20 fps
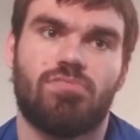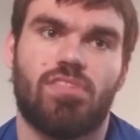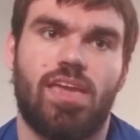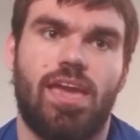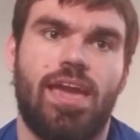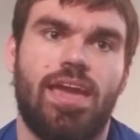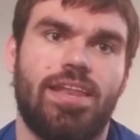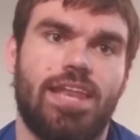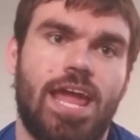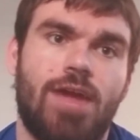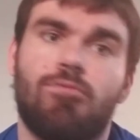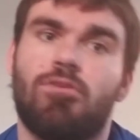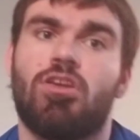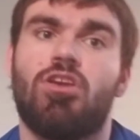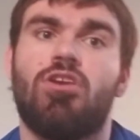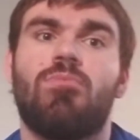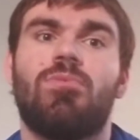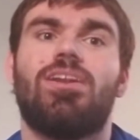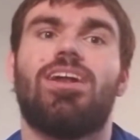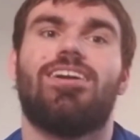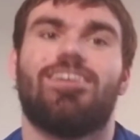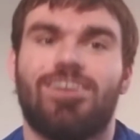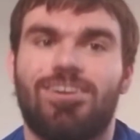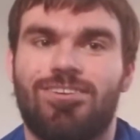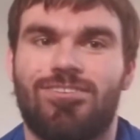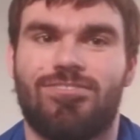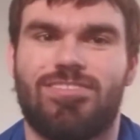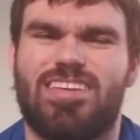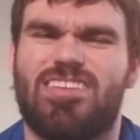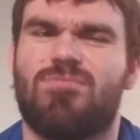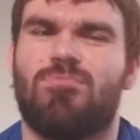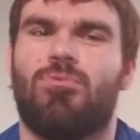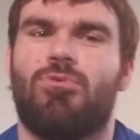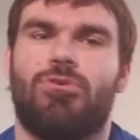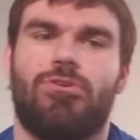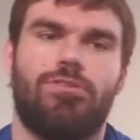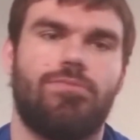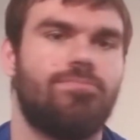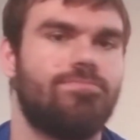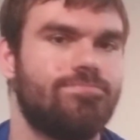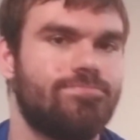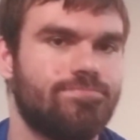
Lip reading: And every human on earth has more